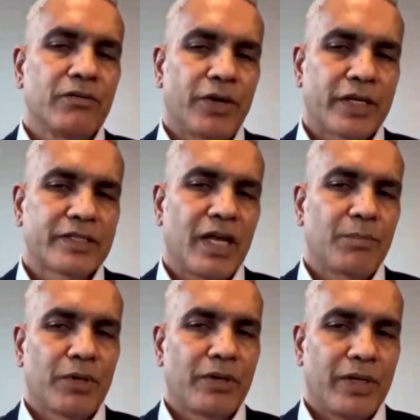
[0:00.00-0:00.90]
For
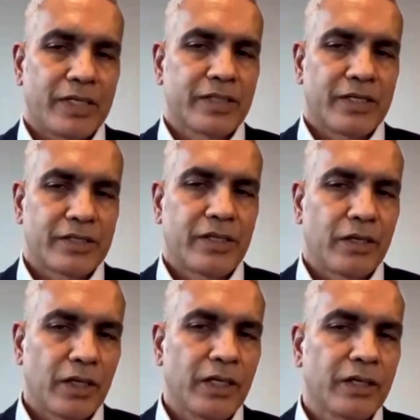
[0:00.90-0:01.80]
example, as I said
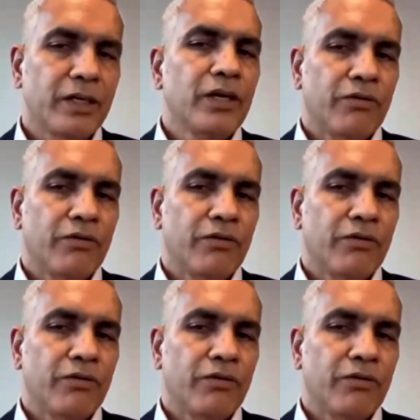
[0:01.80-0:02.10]
earlier,